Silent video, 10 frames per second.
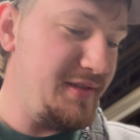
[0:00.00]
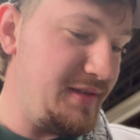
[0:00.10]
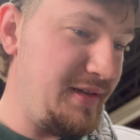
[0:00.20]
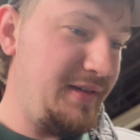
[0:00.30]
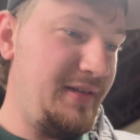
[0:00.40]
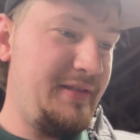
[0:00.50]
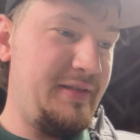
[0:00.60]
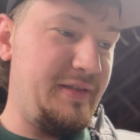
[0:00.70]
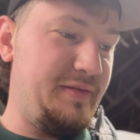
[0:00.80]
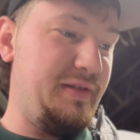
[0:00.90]
in there
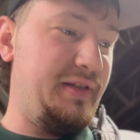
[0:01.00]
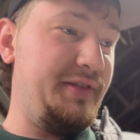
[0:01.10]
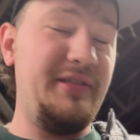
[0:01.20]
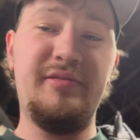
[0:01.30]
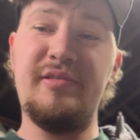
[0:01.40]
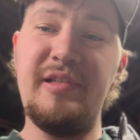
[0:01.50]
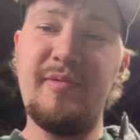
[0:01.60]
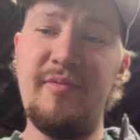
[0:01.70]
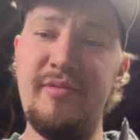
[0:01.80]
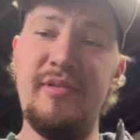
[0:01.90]
on the cylinder
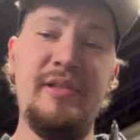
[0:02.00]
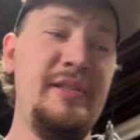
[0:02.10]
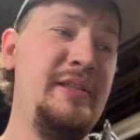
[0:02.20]
number 1.